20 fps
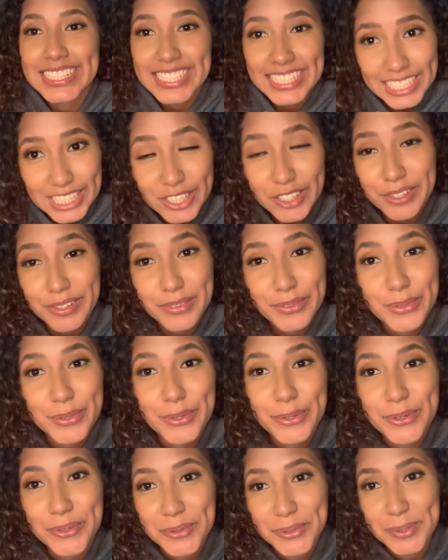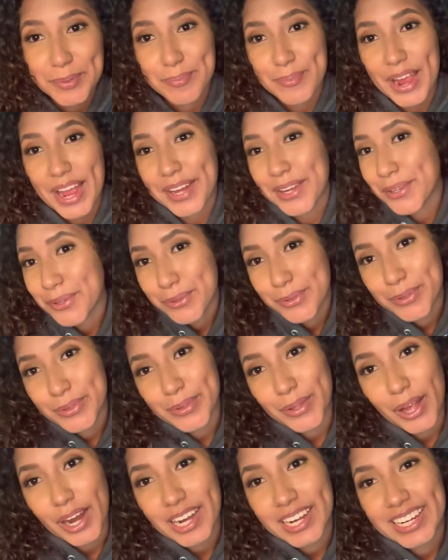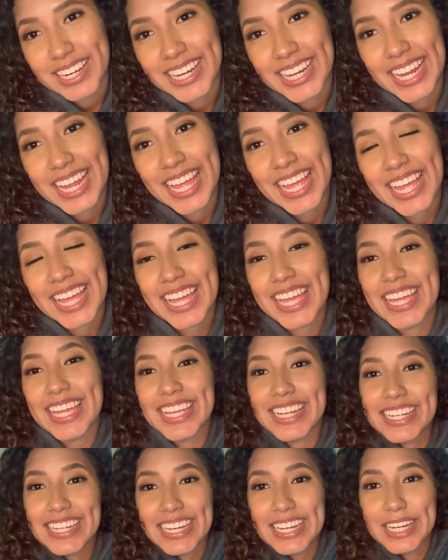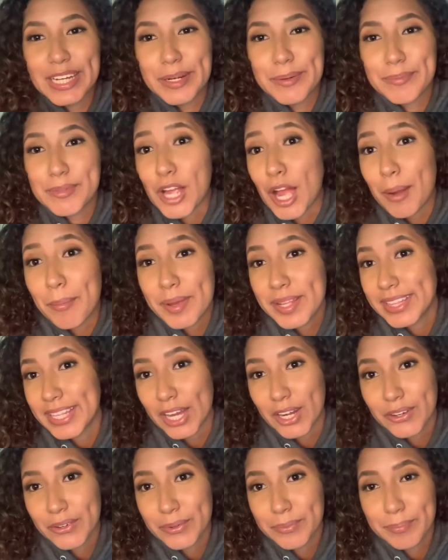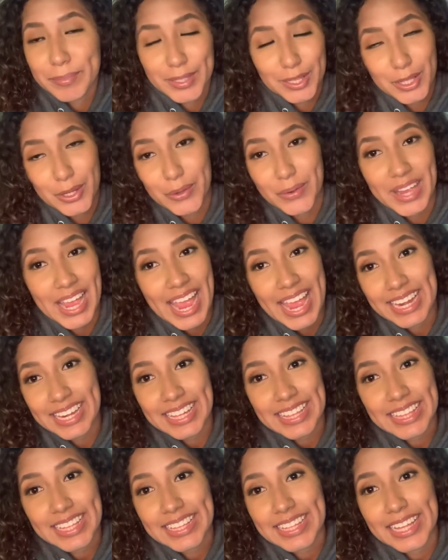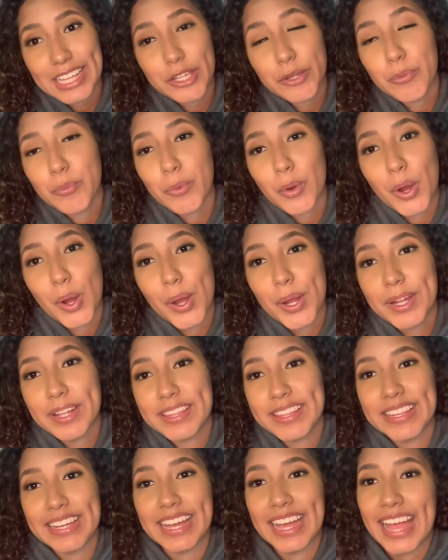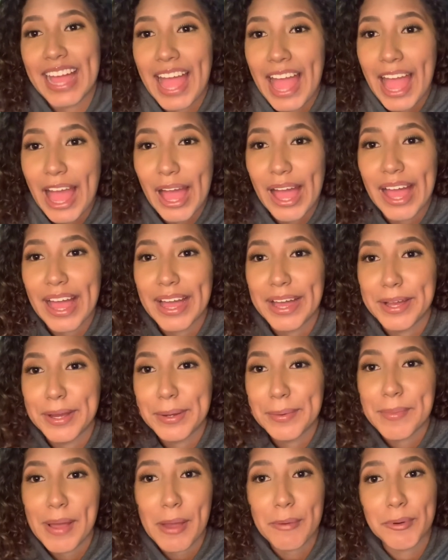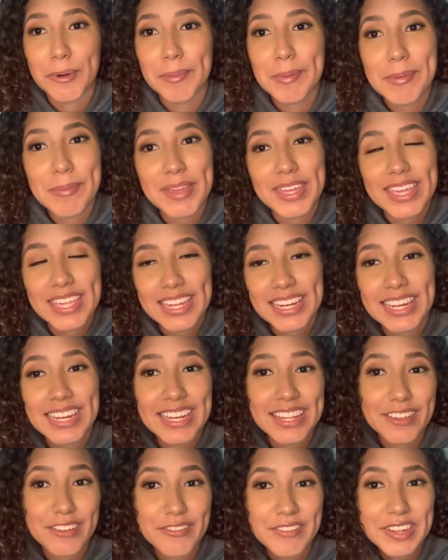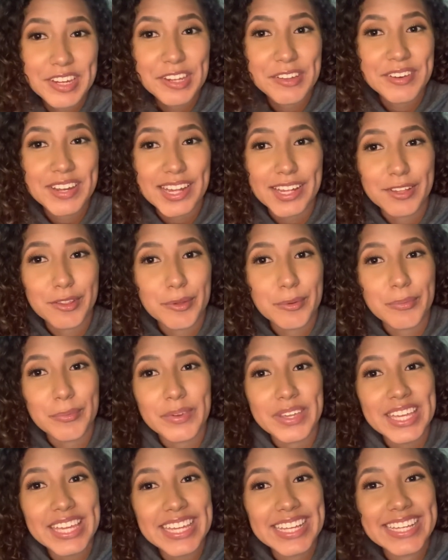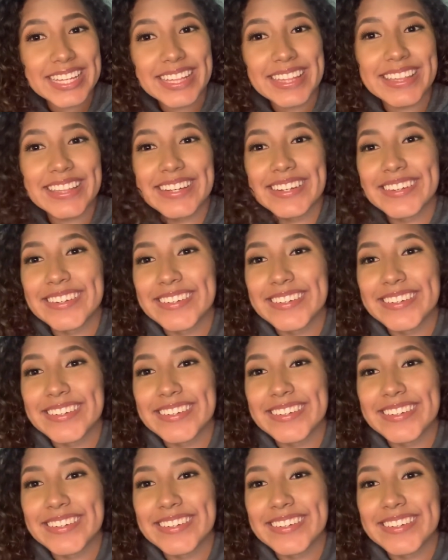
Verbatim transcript: Cheers to a brand new start and um, comment down below anything that you want. Um, I will be making another video next week, so